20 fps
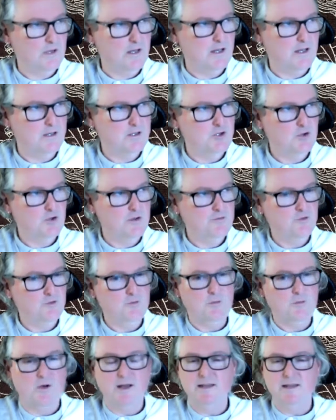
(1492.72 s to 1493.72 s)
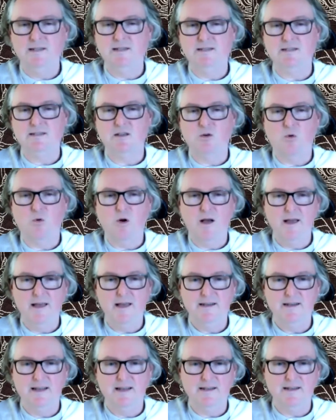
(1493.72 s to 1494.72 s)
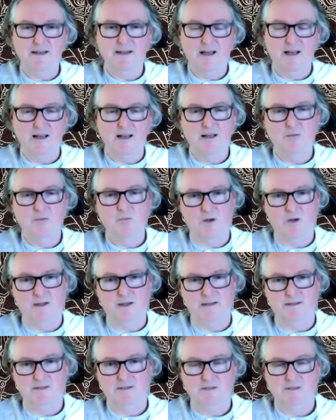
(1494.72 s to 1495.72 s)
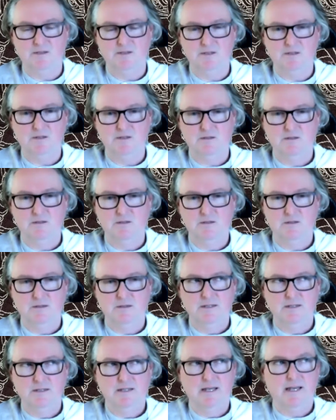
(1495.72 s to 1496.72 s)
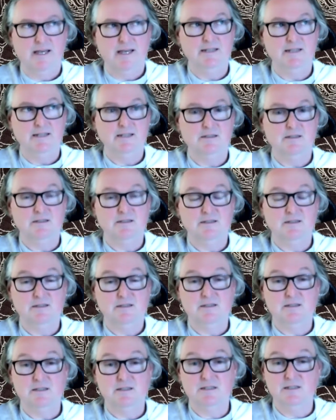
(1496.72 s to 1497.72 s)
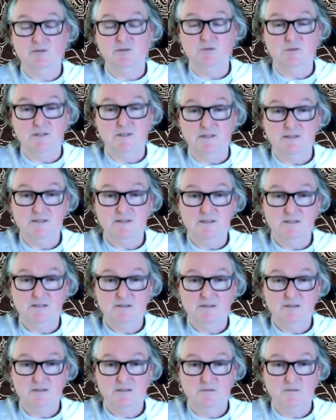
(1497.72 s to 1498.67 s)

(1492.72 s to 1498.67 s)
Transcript: a joyful mind is a quiet and calm mind. And stillness